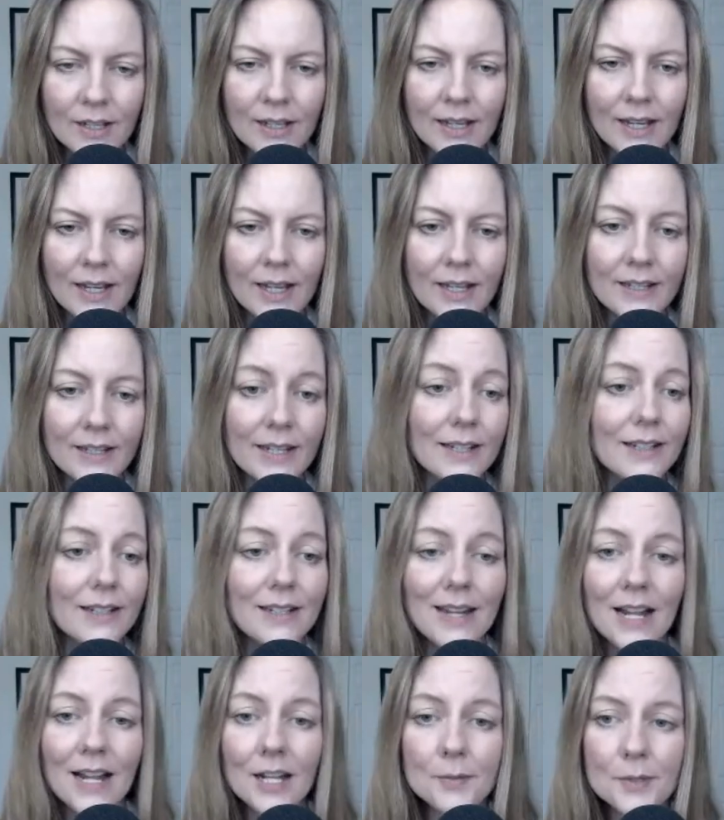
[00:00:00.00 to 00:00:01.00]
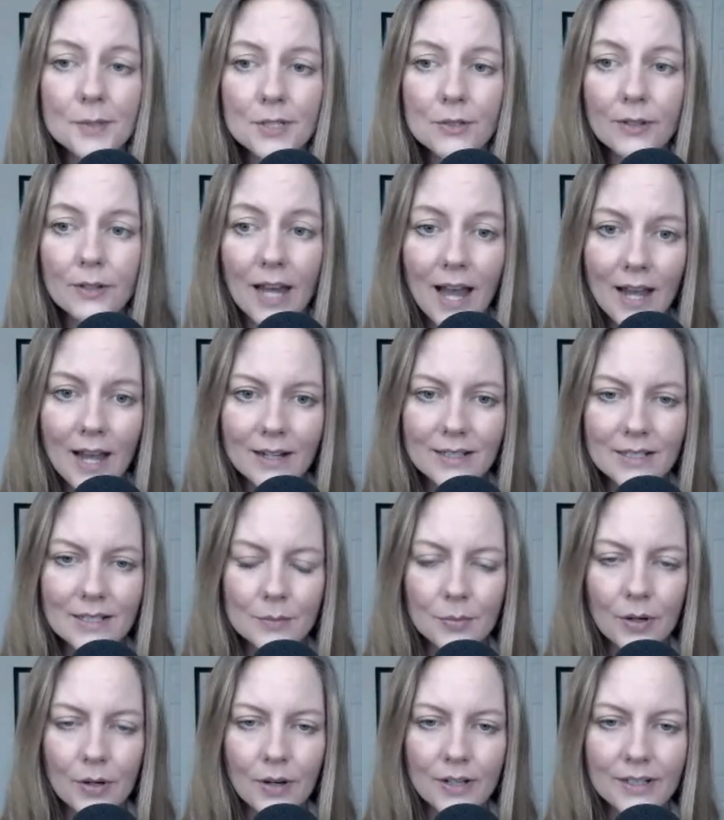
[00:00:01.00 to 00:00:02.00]
And it helps to act
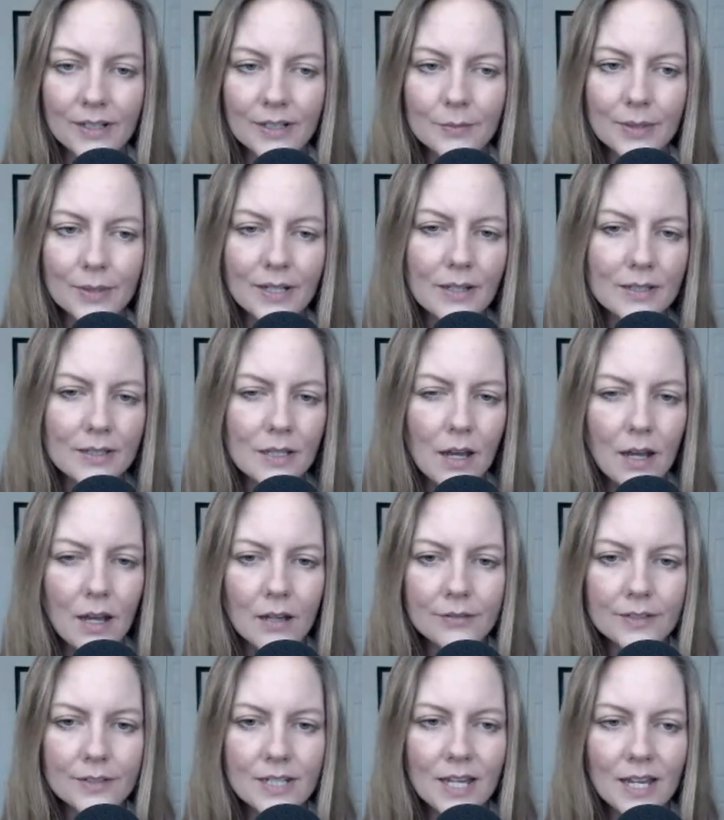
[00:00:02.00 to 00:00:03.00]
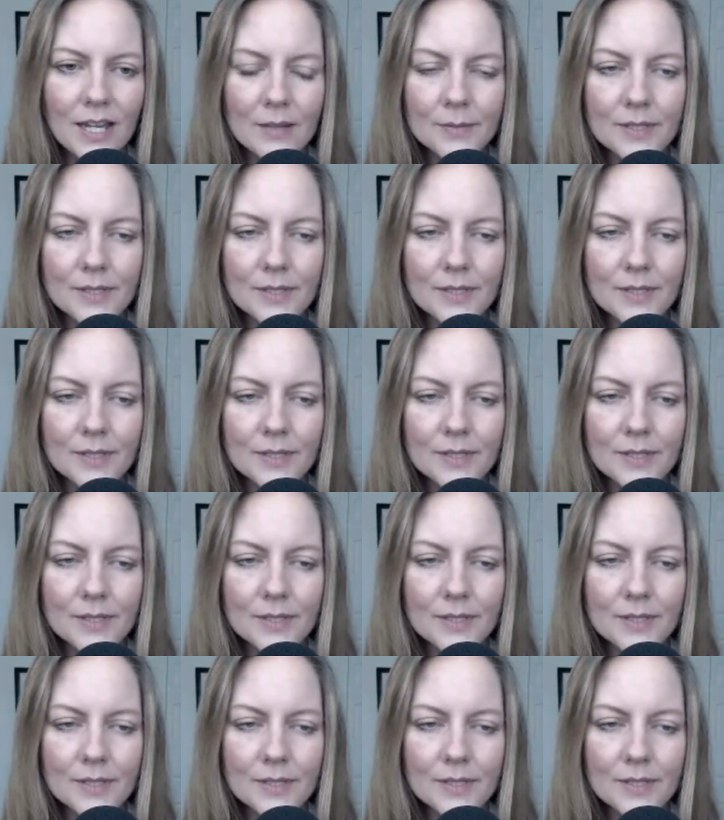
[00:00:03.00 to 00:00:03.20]
upon it, because oftentimes,